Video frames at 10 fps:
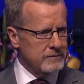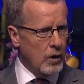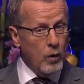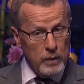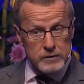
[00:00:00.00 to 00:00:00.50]

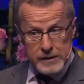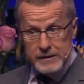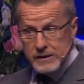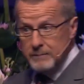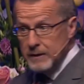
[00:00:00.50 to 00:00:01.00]
Oh, we'll say
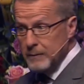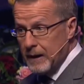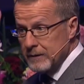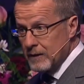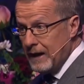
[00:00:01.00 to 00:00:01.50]
something
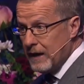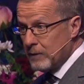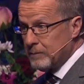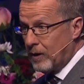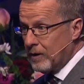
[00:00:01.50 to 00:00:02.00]
about the latter
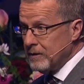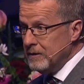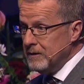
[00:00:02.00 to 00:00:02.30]
part,